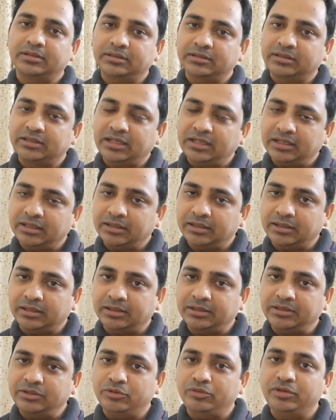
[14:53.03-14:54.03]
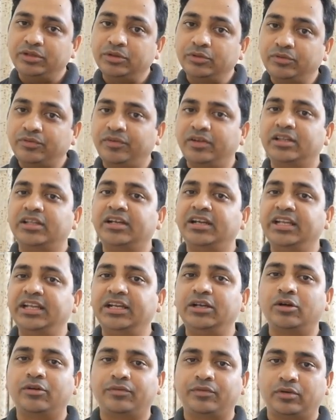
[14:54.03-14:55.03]
then you'll feel the
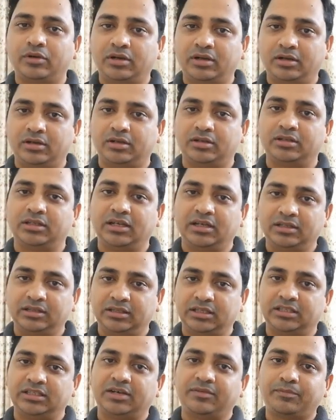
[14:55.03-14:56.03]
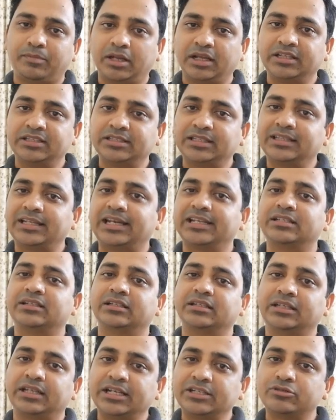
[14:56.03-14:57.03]
need of the other plugins,
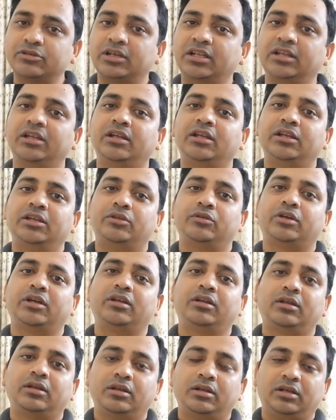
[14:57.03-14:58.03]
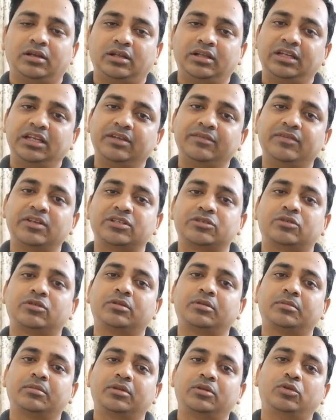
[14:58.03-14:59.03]
and gradually you can invest
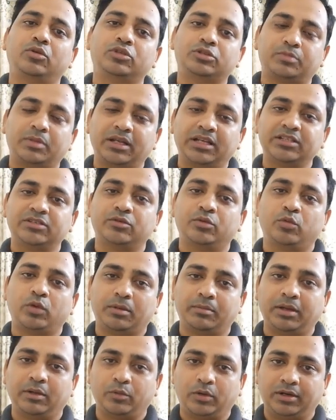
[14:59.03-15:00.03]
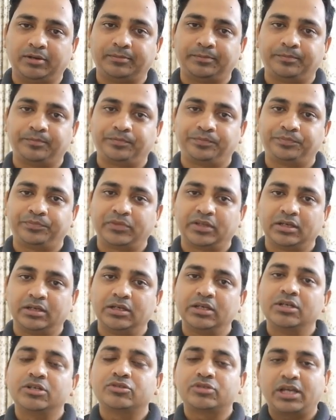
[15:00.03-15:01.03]
on those plugins one by one.
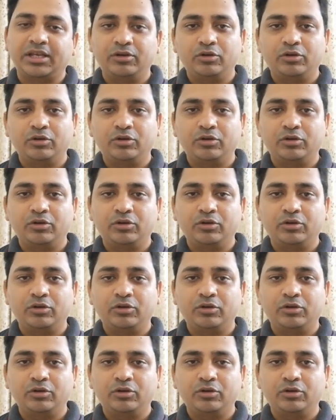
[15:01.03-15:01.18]
So I